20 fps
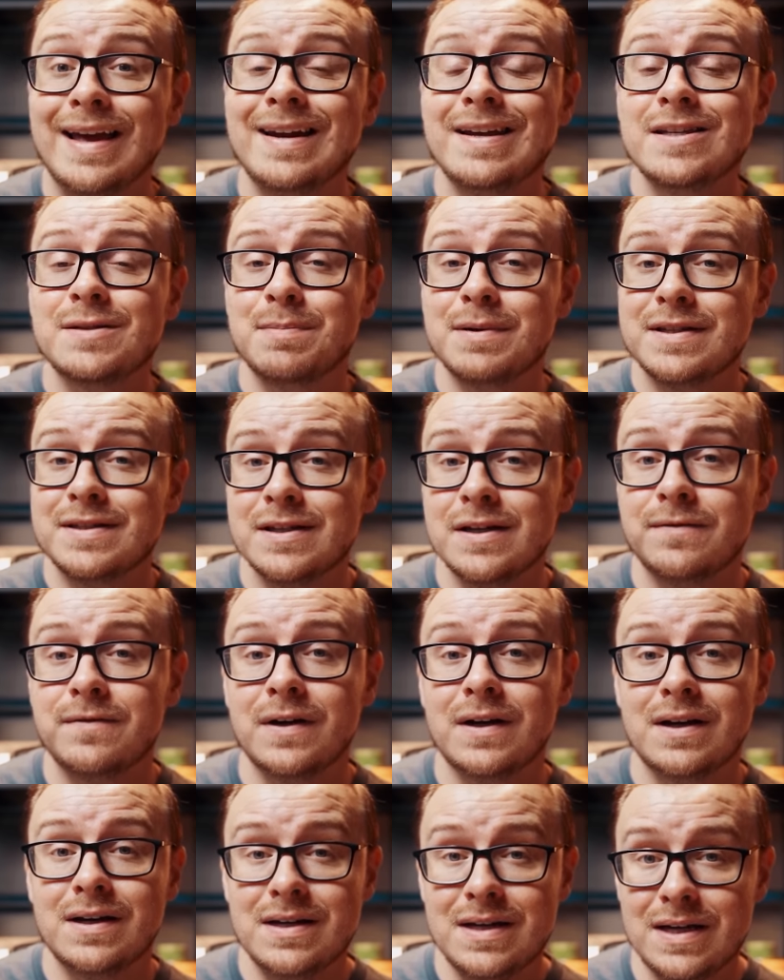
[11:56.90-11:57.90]
a
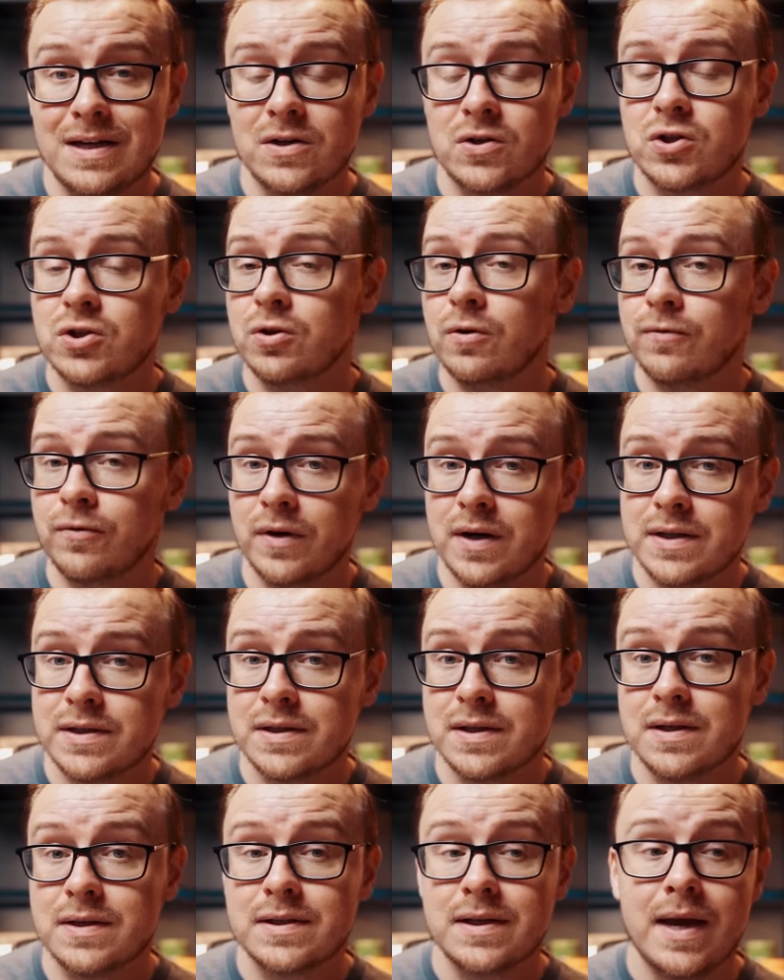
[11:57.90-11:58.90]
specific niche. So for
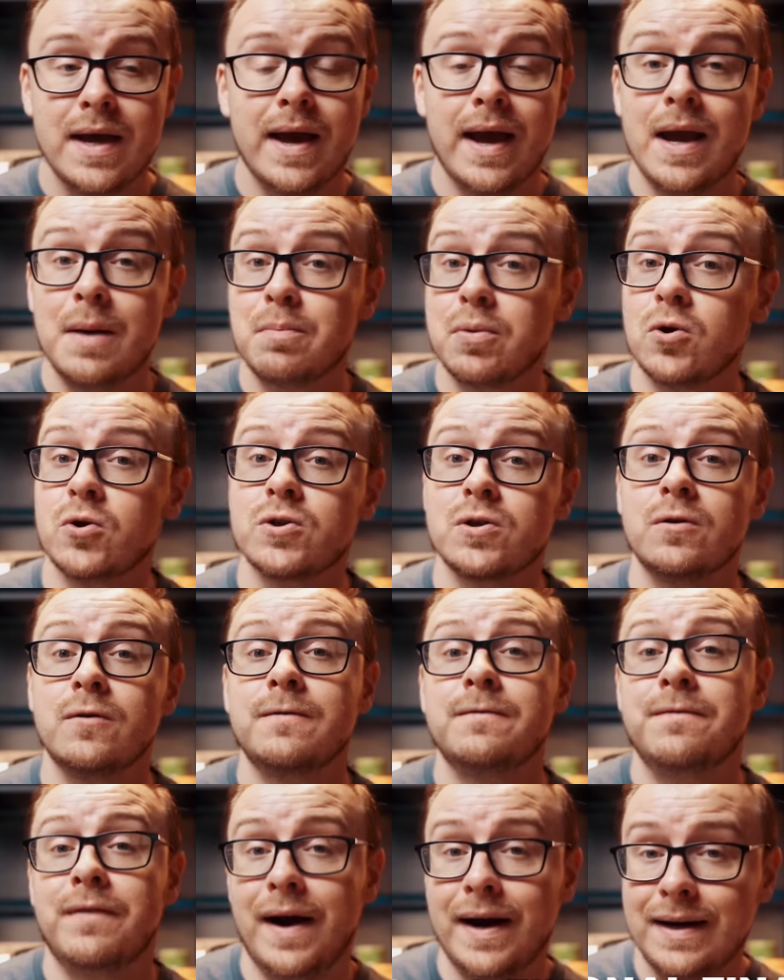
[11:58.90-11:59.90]
instance, a personal
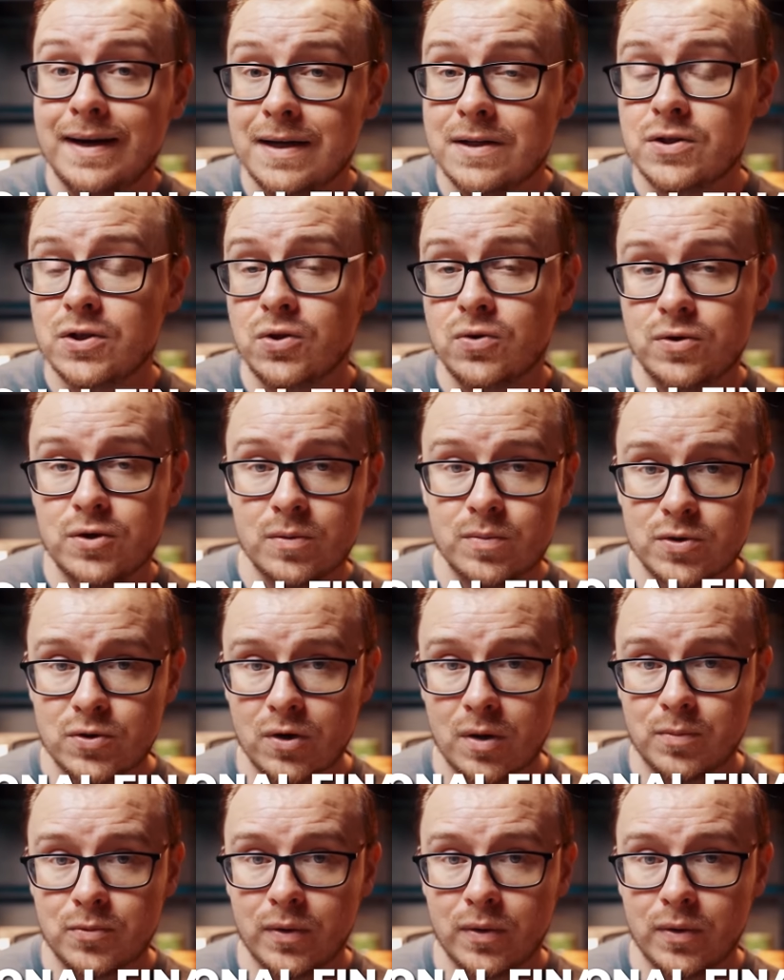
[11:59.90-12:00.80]
finance YouTube script